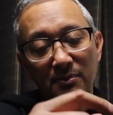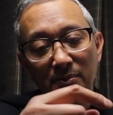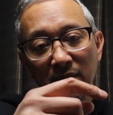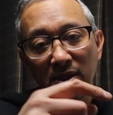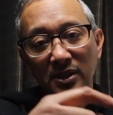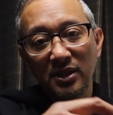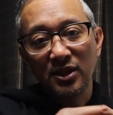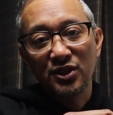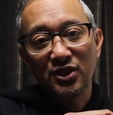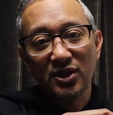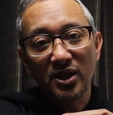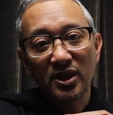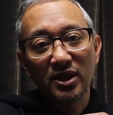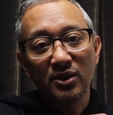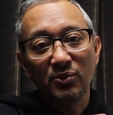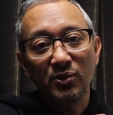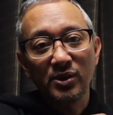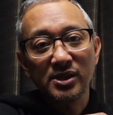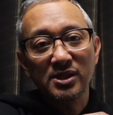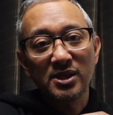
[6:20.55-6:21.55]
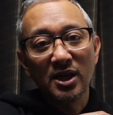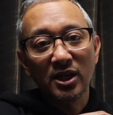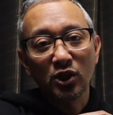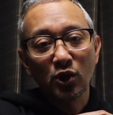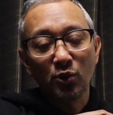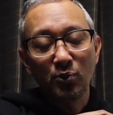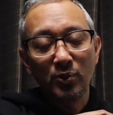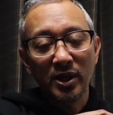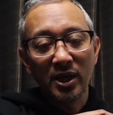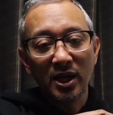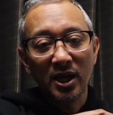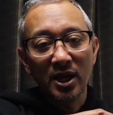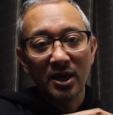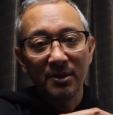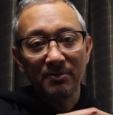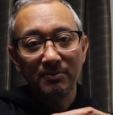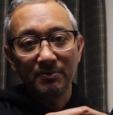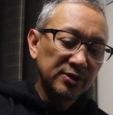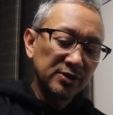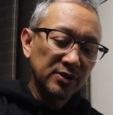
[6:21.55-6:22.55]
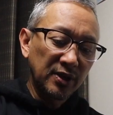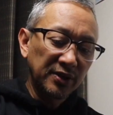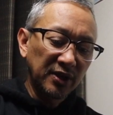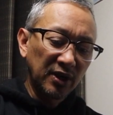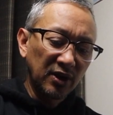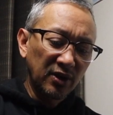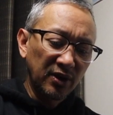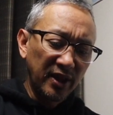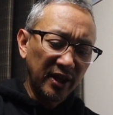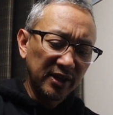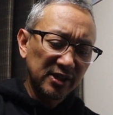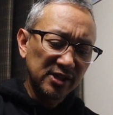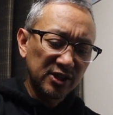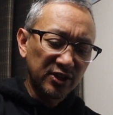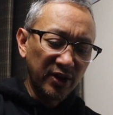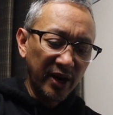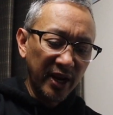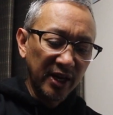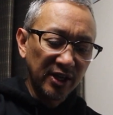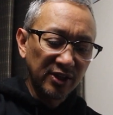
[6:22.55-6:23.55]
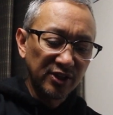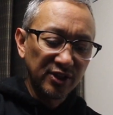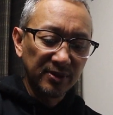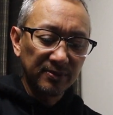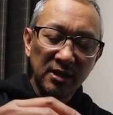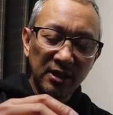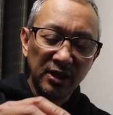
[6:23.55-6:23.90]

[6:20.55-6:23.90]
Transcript: But the shutter was not opening up. So I thought, oh, that's strange.